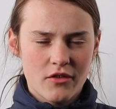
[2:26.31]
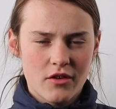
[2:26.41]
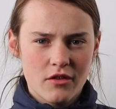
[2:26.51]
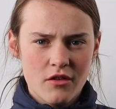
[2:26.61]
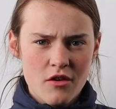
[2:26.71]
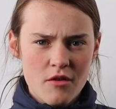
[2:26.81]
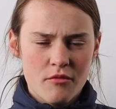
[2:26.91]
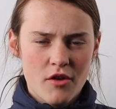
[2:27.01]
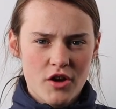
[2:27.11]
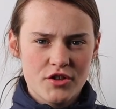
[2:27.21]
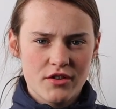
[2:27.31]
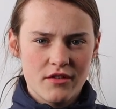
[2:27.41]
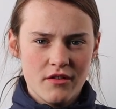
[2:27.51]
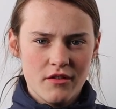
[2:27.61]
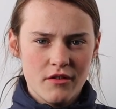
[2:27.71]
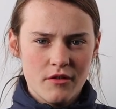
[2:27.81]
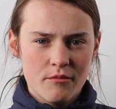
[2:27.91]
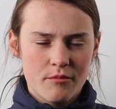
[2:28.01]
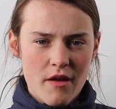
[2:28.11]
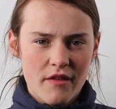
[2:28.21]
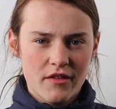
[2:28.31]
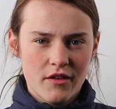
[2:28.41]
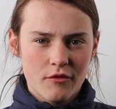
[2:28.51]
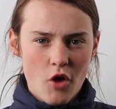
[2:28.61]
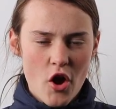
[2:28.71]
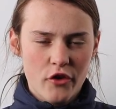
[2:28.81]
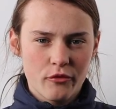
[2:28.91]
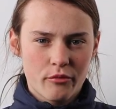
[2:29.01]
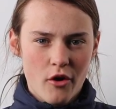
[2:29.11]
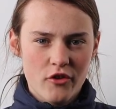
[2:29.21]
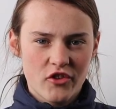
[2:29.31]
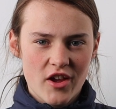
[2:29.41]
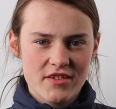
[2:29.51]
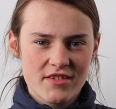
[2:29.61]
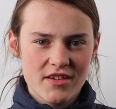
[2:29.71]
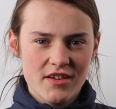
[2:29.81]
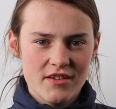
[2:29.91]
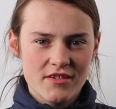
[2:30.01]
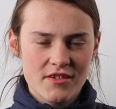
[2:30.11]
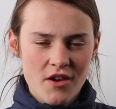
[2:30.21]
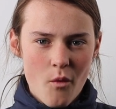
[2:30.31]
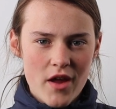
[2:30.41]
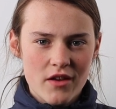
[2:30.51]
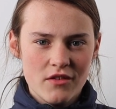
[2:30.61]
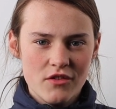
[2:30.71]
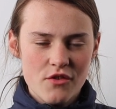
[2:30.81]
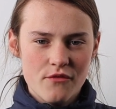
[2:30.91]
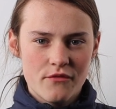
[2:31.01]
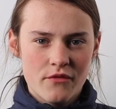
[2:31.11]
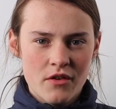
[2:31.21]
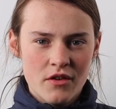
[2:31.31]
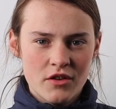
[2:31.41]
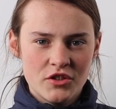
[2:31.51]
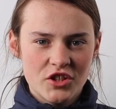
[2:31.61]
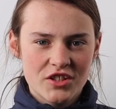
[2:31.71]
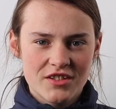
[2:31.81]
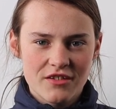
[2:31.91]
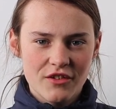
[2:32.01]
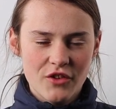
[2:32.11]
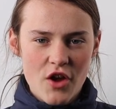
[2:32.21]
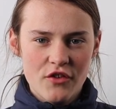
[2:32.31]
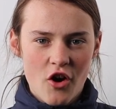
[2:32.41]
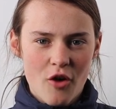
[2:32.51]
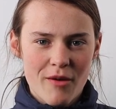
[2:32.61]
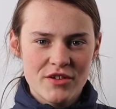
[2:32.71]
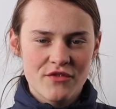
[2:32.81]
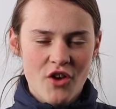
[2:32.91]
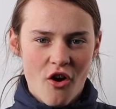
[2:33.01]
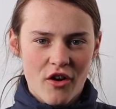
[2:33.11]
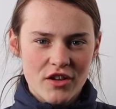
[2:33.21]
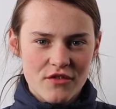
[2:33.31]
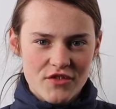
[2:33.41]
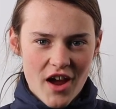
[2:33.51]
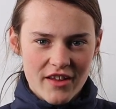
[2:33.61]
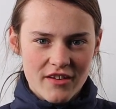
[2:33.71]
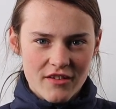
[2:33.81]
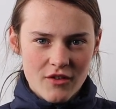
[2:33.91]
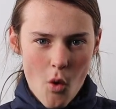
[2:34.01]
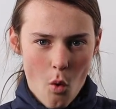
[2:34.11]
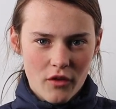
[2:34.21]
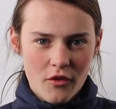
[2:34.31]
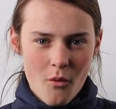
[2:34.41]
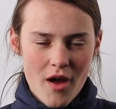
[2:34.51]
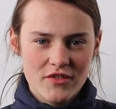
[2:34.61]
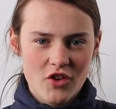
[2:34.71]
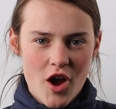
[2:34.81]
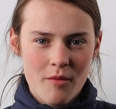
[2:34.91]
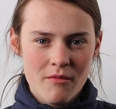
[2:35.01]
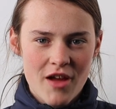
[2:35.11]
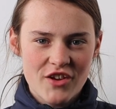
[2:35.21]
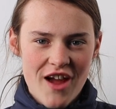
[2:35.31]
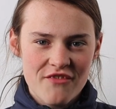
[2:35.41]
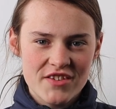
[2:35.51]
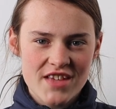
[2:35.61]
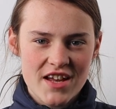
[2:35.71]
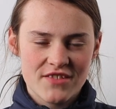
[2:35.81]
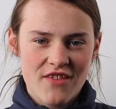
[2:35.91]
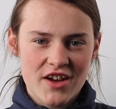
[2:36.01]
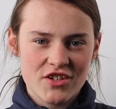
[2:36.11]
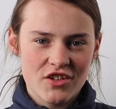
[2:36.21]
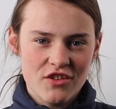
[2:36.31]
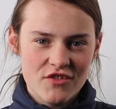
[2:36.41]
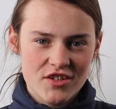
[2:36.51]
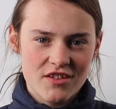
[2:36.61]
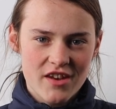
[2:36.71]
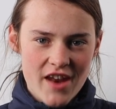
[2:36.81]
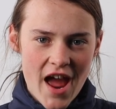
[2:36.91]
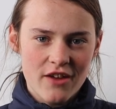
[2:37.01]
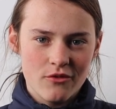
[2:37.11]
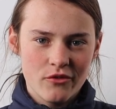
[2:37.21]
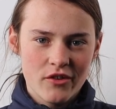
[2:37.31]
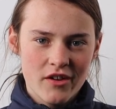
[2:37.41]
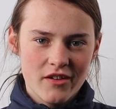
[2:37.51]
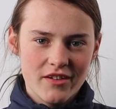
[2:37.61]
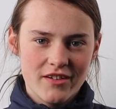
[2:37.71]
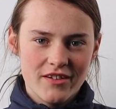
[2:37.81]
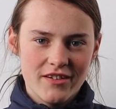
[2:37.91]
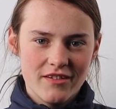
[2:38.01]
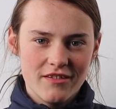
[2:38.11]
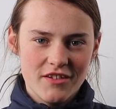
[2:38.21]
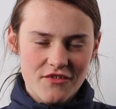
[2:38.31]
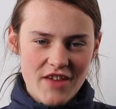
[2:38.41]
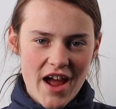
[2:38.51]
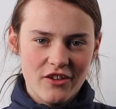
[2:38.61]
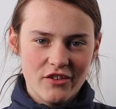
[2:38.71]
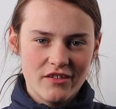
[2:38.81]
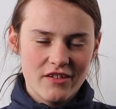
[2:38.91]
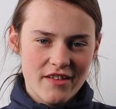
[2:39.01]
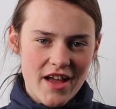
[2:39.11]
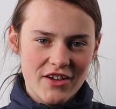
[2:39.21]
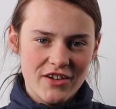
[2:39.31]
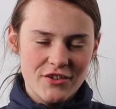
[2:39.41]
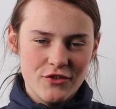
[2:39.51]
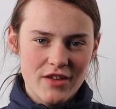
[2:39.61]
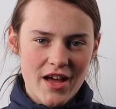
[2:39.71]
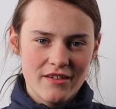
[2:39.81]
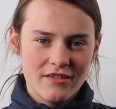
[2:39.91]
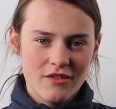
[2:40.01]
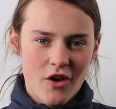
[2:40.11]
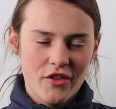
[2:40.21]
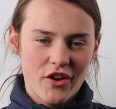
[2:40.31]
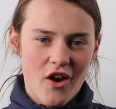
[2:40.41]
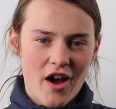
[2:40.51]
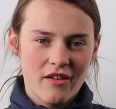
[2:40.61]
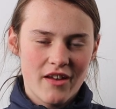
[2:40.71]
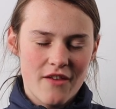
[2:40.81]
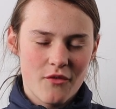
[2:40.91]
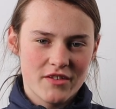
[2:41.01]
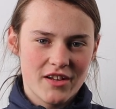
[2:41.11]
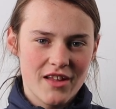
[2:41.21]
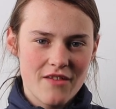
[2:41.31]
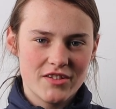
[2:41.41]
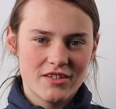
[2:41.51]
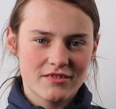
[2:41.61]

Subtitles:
the production and the rehearsal process is when you've just learned a whole bunch of choreo and you've done it all in the one time and you have this satisfaction that you've nailed it and now you're going to do that on the night and everyone's going to love it.